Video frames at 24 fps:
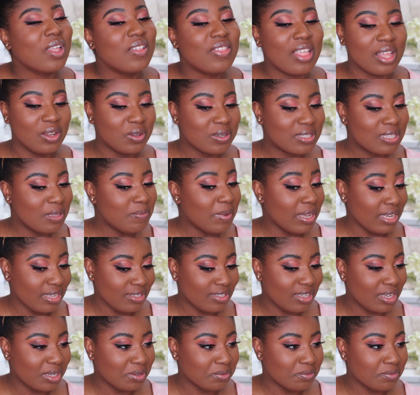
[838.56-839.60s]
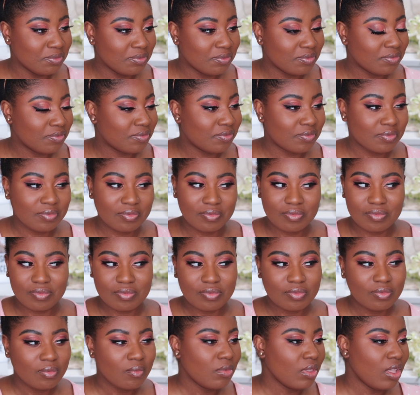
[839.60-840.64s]
amazing.
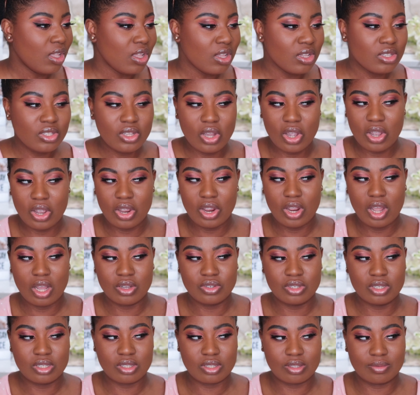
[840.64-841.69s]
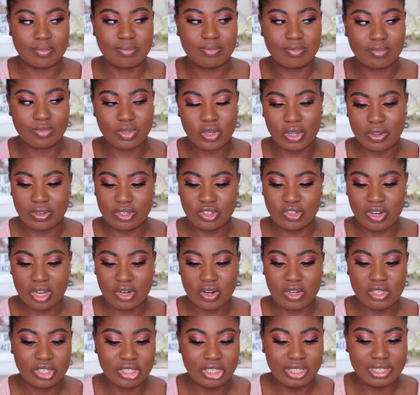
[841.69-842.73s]
So I'll just go straight
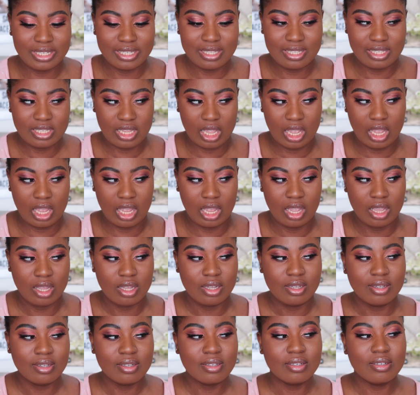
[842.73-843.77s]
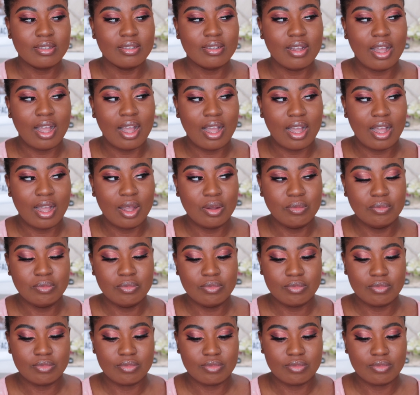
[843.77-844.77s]
on so you can see bronzer